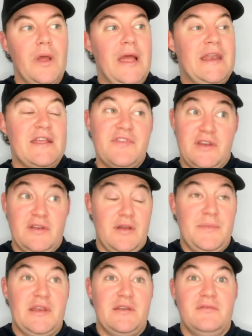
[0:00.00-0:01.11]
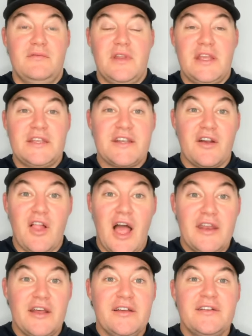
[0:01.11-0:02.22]
and even, I mean, East
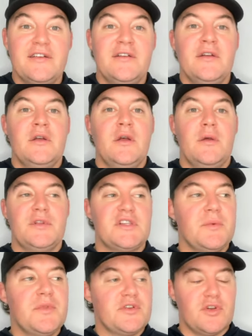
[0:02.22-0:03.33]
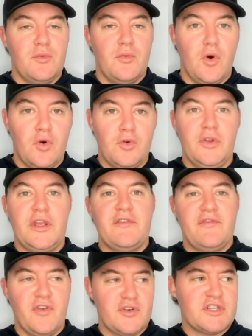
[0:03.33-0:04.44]
Carolina, some of those early
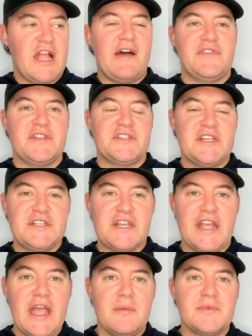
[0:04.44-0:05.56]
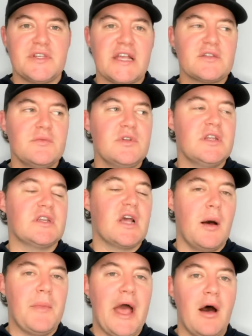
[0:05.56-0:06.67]
first half of the season games, SMU didn't
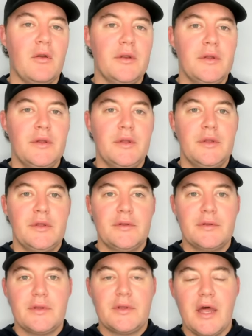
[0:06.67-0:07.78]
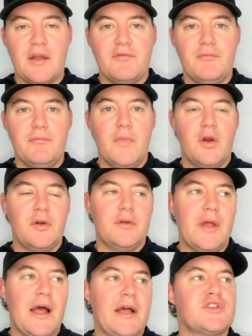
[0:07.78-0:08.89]
come out kind of, or
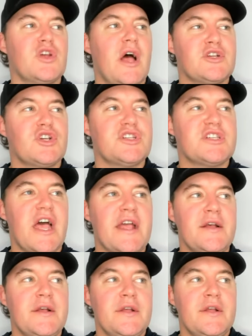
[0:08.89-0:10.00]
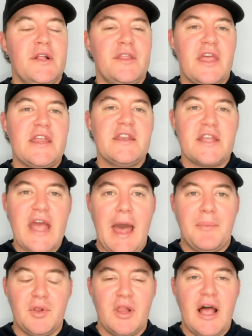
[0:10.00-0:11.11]
I should say, they didn't
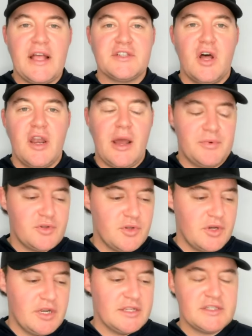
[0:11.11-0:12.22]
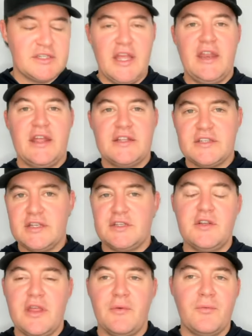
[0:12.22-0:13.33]
capitalize on opportunities. And against
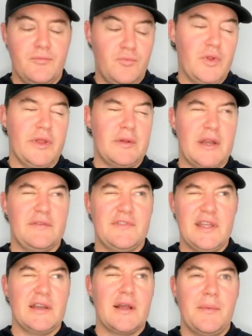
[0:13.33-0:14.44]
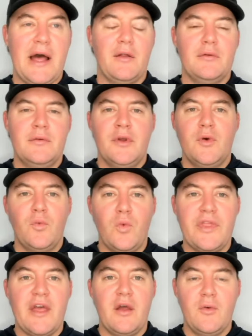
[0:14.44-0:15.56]
TCU, they really kind of didn't come out
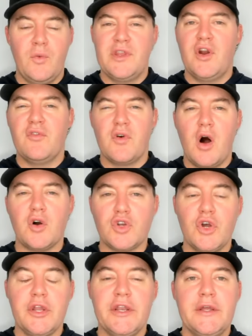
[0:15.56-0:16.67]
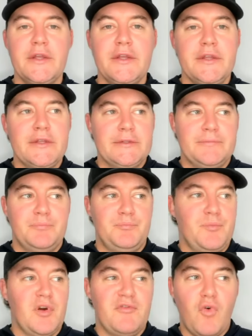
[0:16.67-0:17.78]
with an overall good
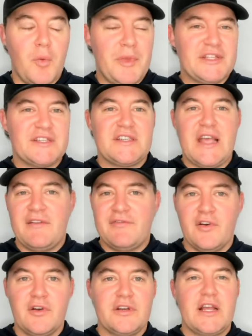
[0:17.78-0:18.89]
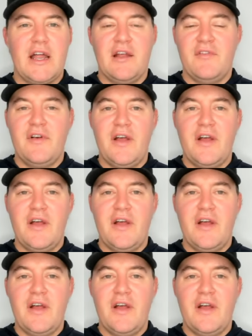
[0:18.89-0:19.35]
performance effort, kind of